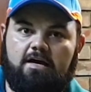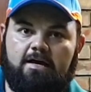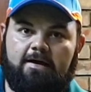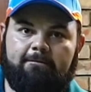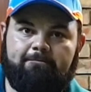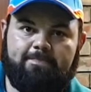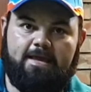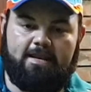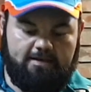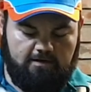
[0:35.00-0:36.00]

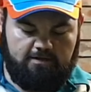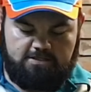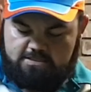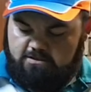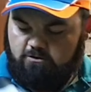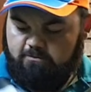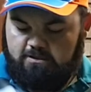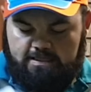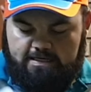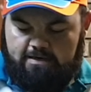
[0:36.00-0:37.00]
and yeah, just a normal
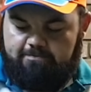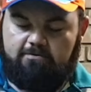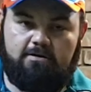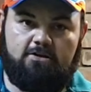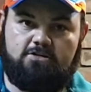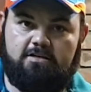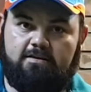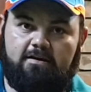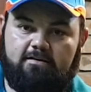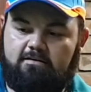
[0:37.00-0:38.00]
cleanup. What I usually
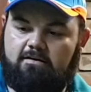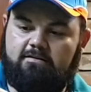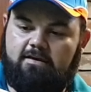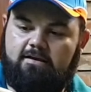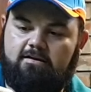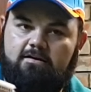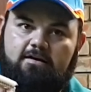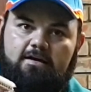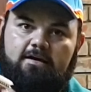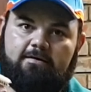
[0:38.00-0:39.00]
take, I take
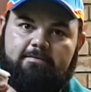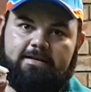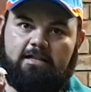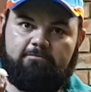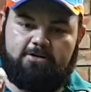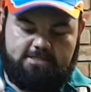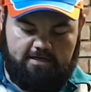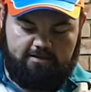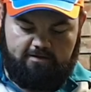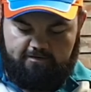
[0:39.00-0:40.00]
a nail brush
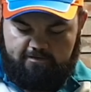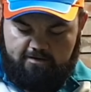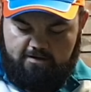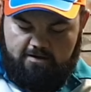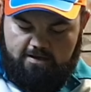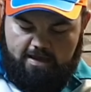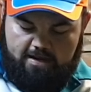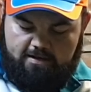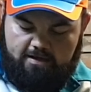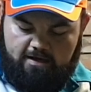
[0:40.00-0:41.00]
like this,
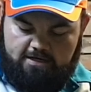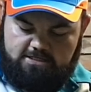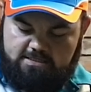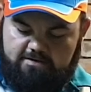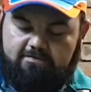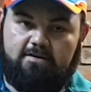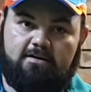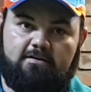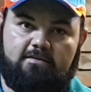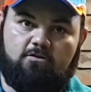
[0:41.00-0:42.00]
and I just give
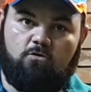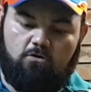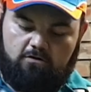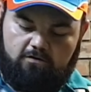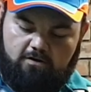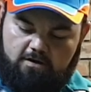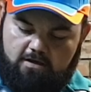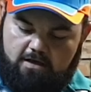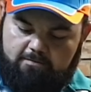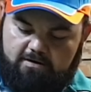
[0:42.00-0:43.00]
the corks
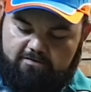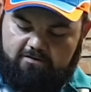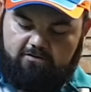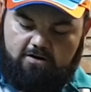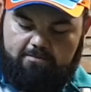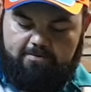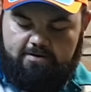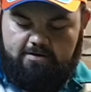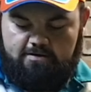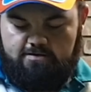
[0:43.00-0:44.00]
a bit of a scrub,
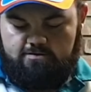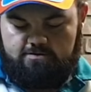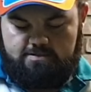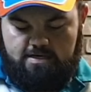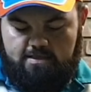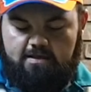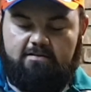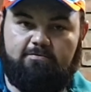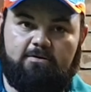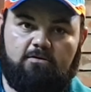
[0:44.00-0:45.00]
because
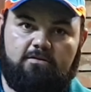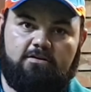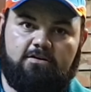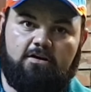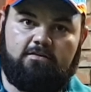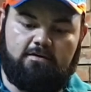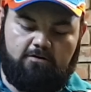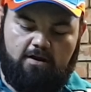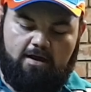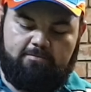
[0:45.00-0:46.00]
that's where all the dirt, the
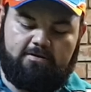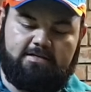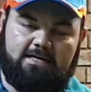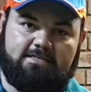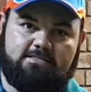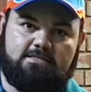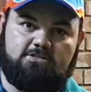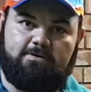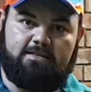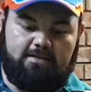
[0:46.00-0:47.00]
grime, the dust, the
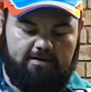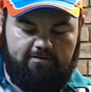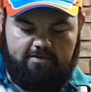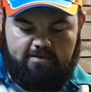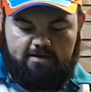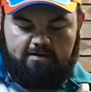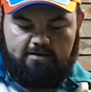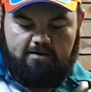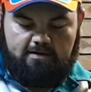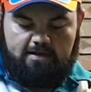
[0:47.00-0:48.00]
sweat and everything
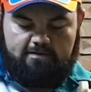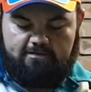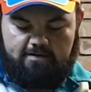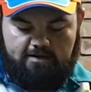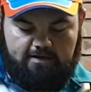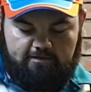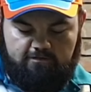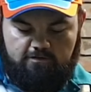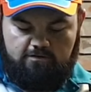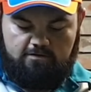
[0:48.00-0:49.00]
gets stuck
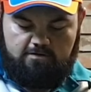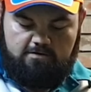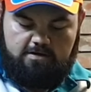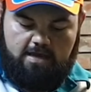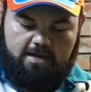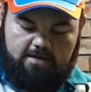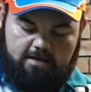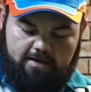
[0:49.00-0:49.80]
into. And